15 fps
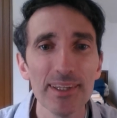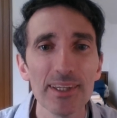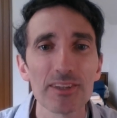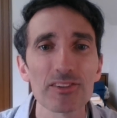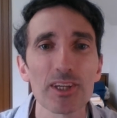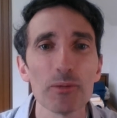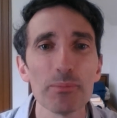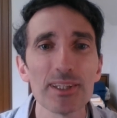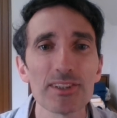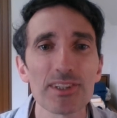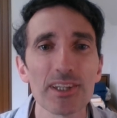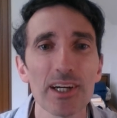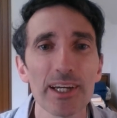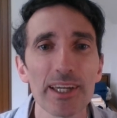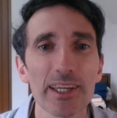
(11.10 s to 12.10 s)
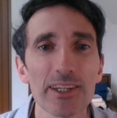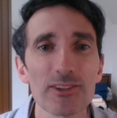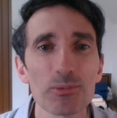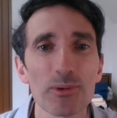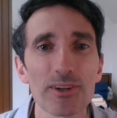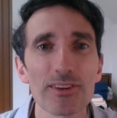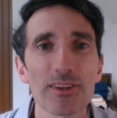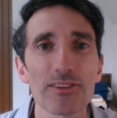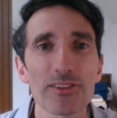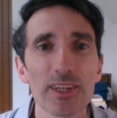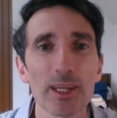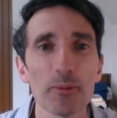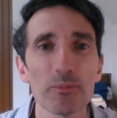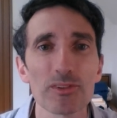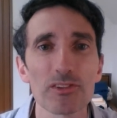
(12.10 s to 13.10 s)
So MBTI is one of the
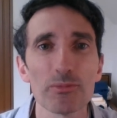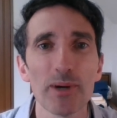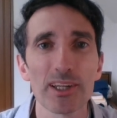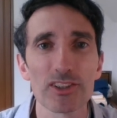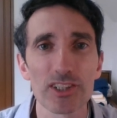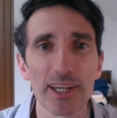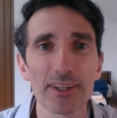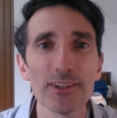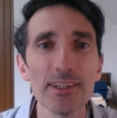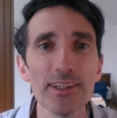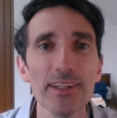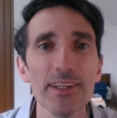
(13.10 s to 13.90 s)
themes of my channel.